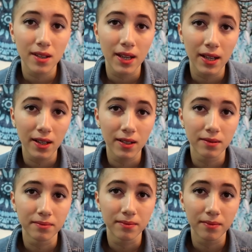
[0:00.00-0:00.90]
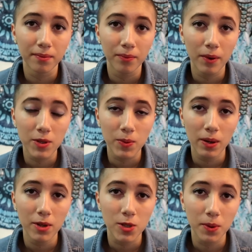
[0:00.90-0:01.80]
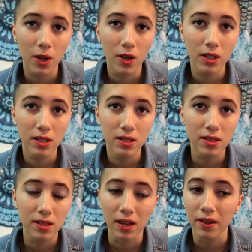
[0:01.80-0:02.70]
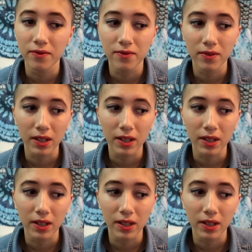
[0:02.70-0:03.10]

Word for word: It was pretty much because I've